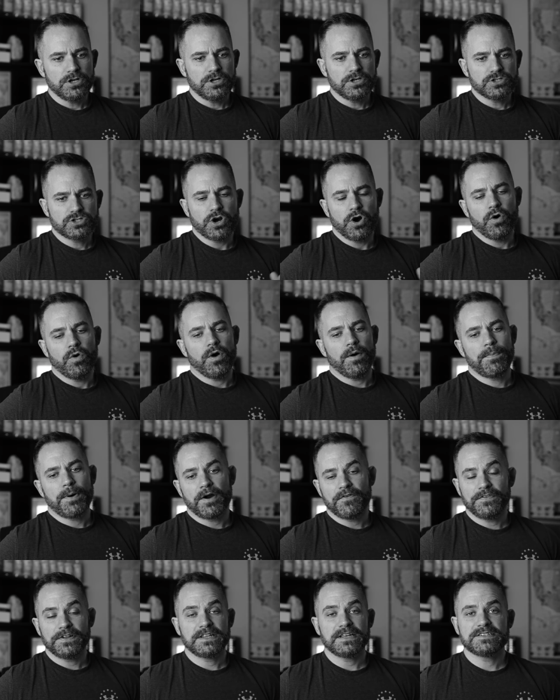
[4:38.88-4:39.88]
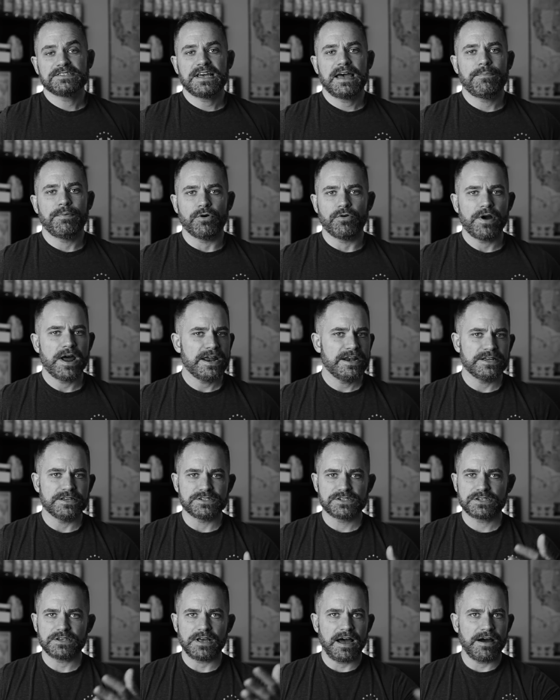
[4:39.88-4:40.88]
So a perfect example, right,
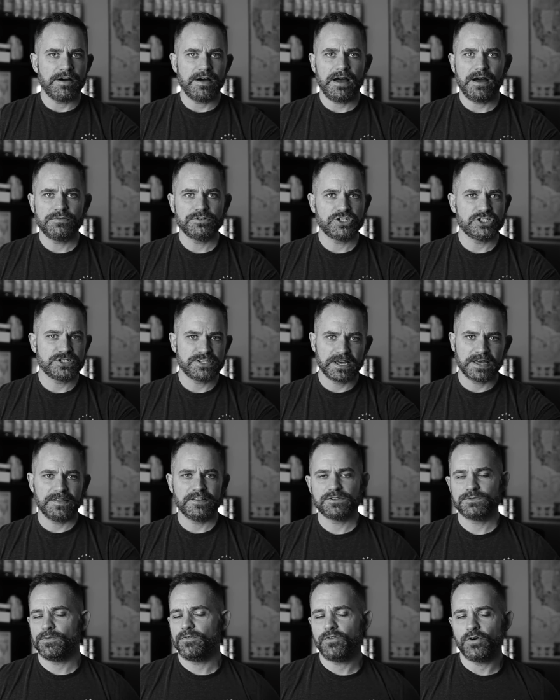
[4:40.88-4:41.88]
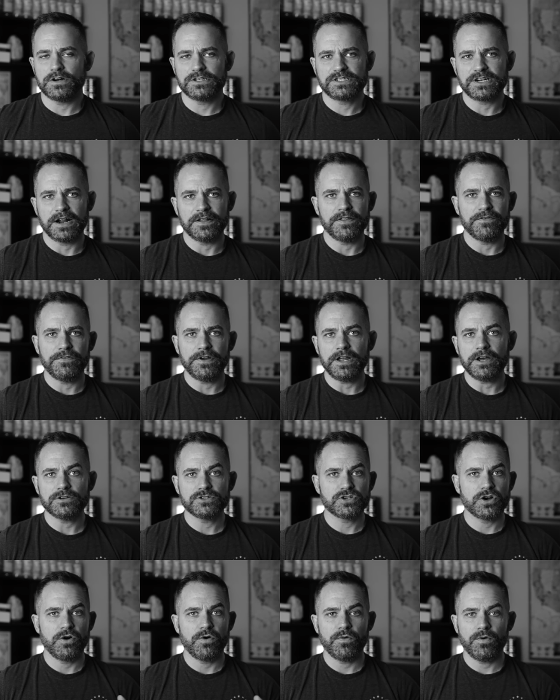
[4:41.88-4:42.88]
is I was just thinking this before I started the video.
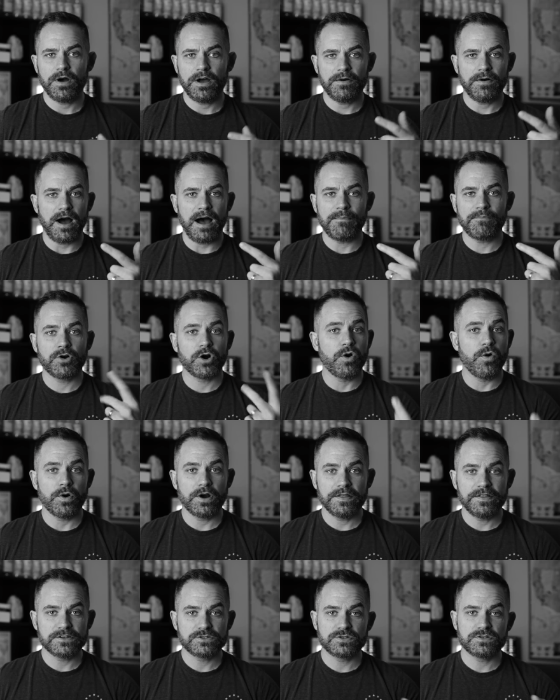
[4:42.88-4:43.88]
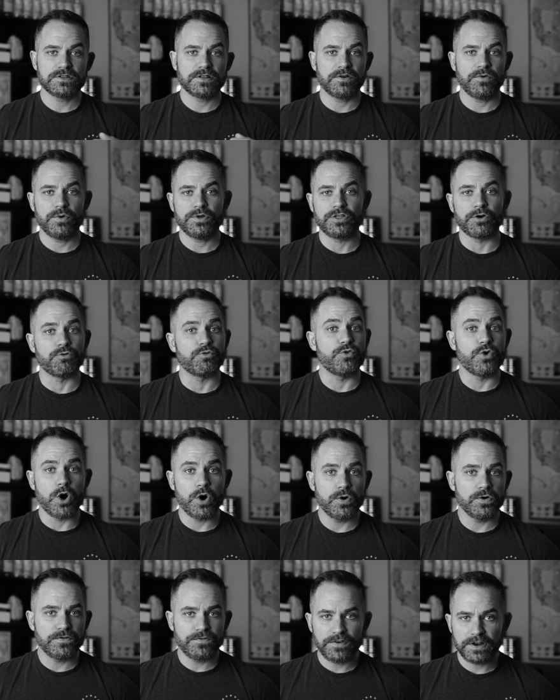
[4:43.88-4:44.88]
So I'm recording this with a
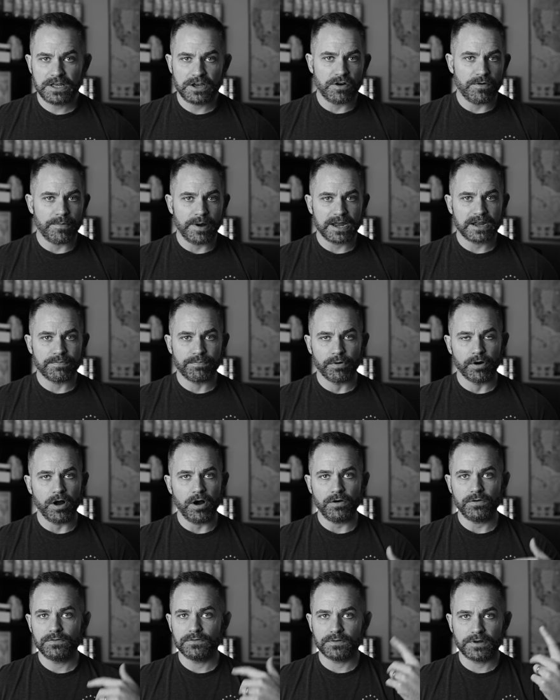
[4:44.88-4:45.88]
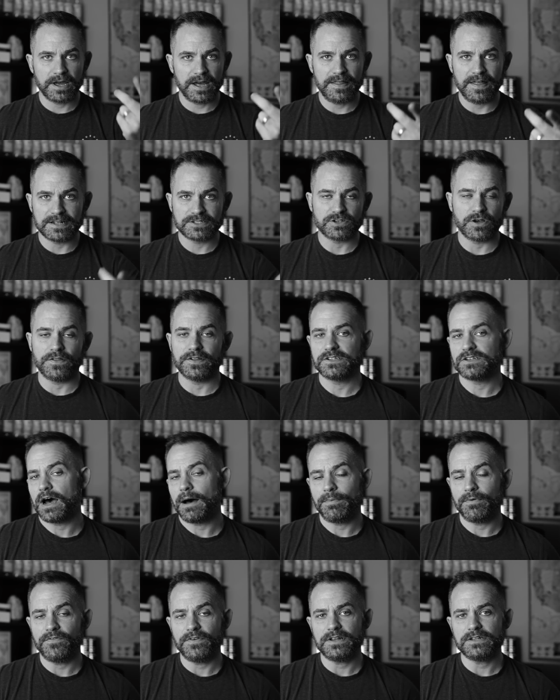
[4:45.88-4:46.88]
Rode VideoMic Pro, okay? That's on the
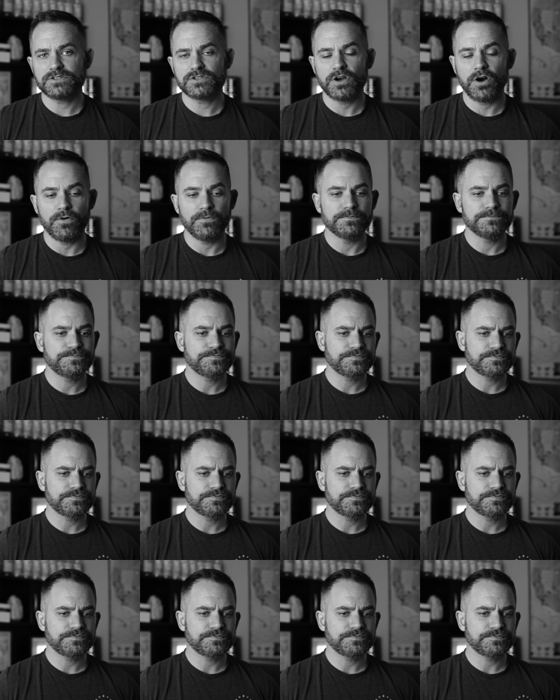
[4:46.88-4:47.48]
top of it. So